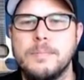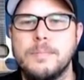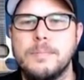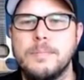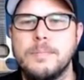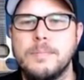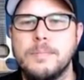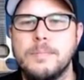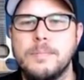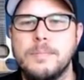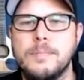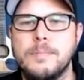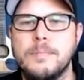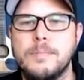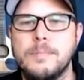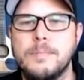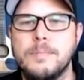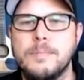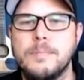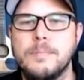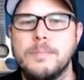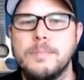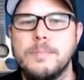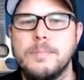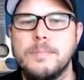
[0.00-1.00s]

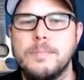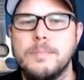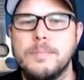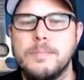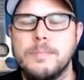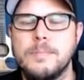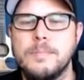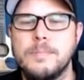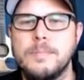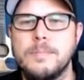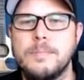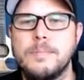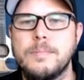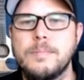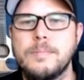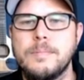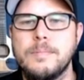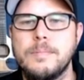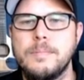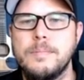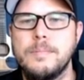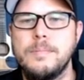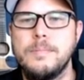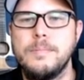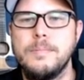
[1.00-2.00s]

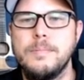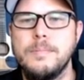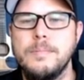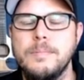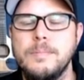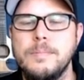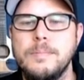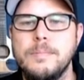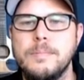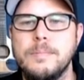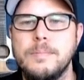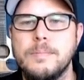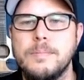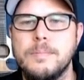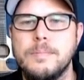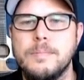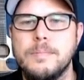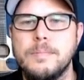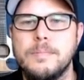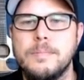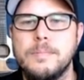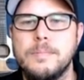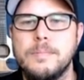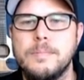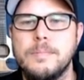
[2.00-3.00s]

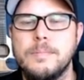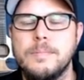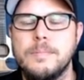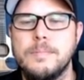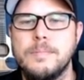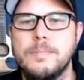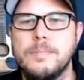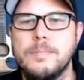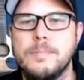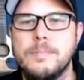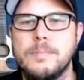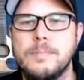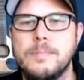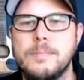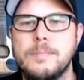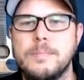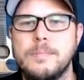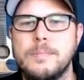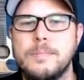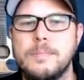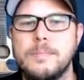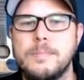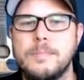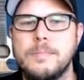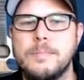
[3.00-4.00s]

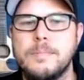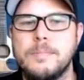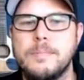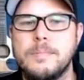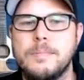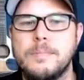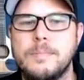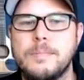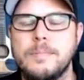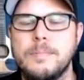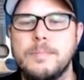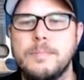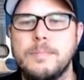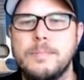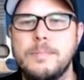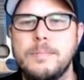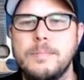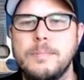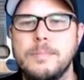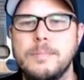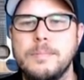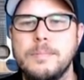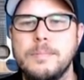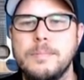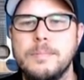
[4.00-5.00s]

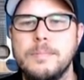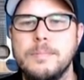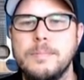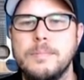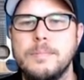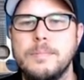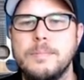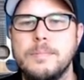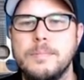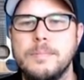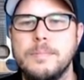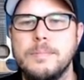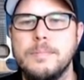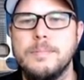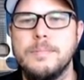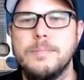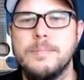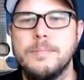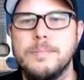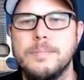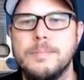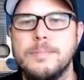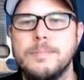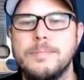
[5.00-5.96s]
[no speech]